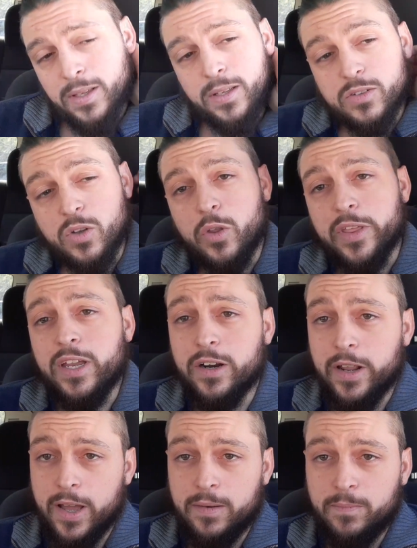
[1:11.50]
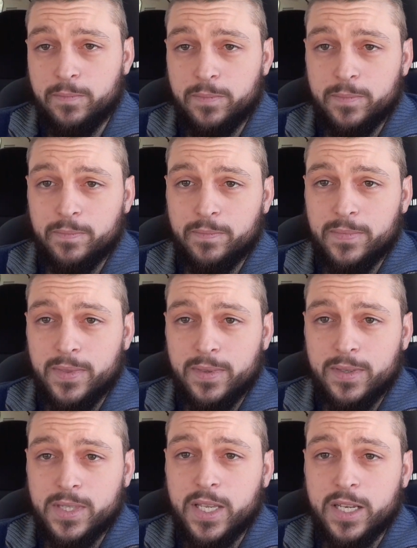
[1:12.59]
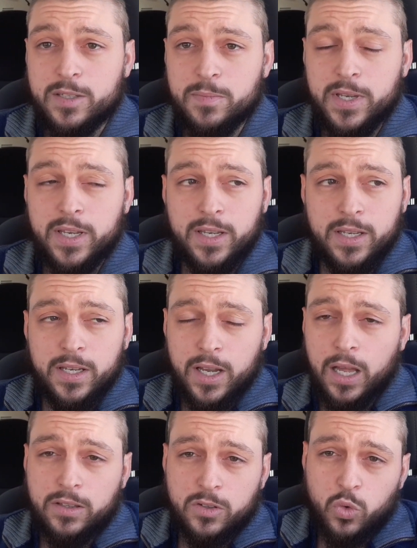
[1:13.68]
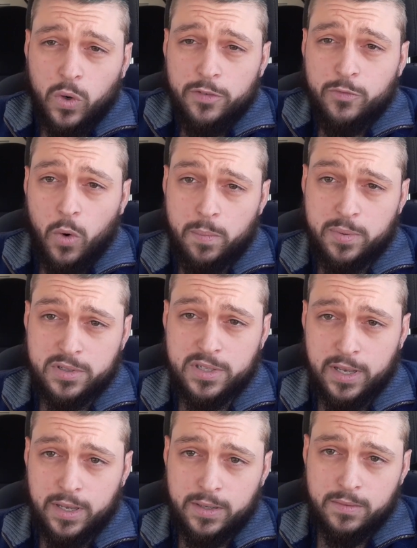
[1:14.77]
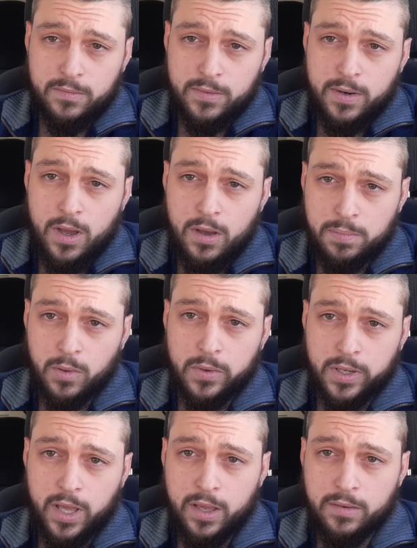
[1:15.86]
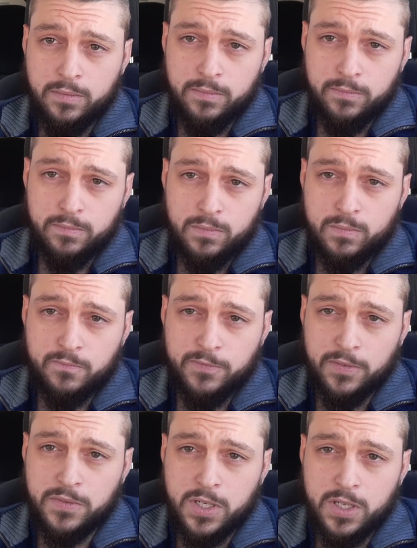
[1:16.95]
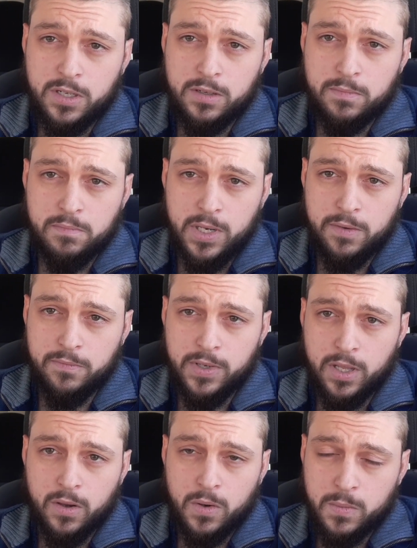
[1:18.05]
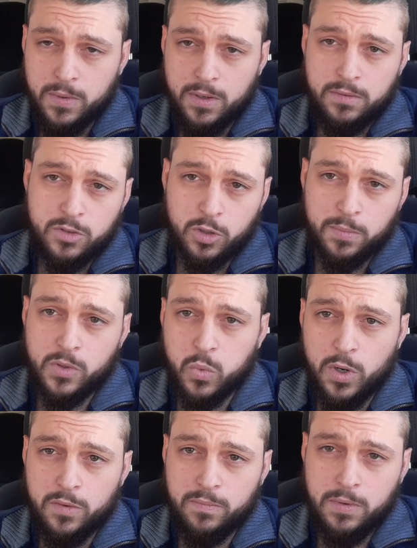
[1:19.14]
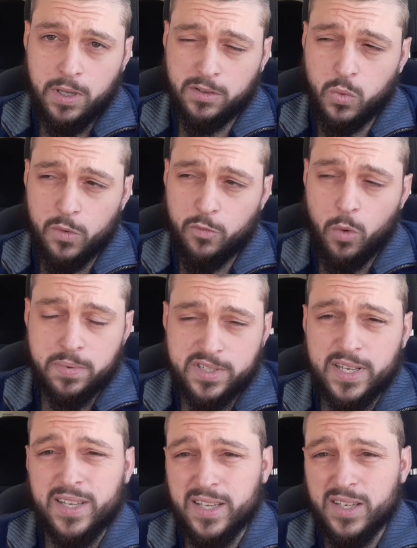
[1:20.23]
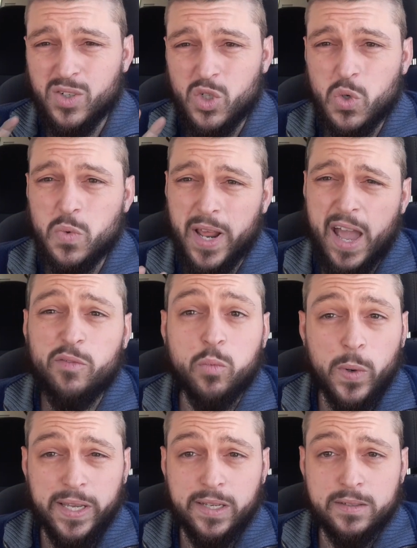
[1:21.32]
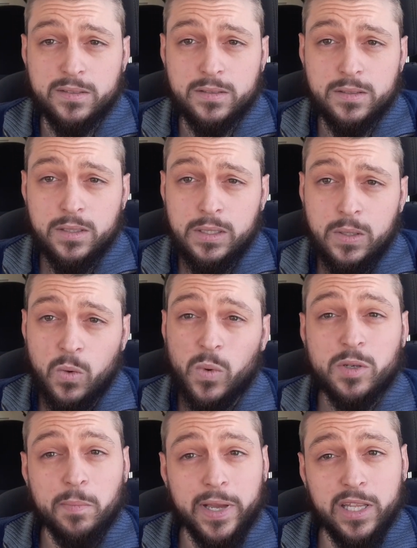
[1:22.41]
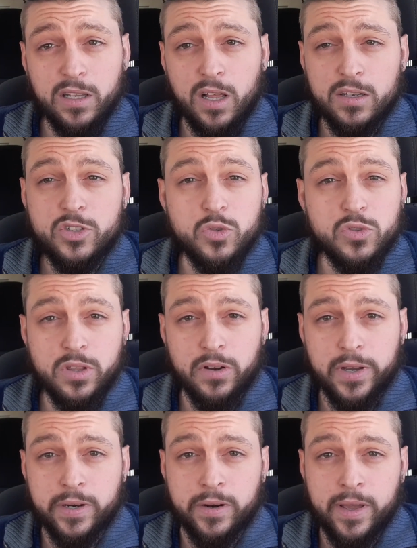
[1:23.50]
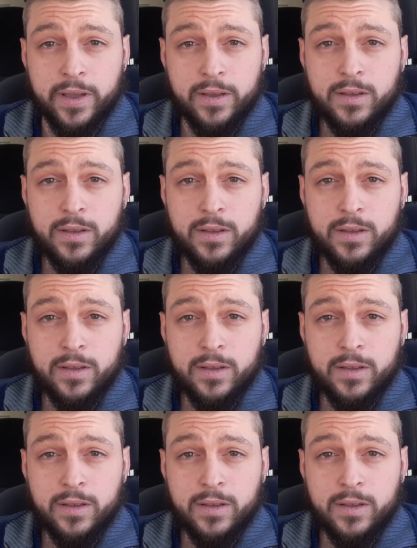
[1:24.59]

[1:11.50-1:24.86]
So the internet takes me, I got to 24% uploading a 15-minute video. It took me got 24% in 2.5 weeks. Went to my in-laws, used their internet.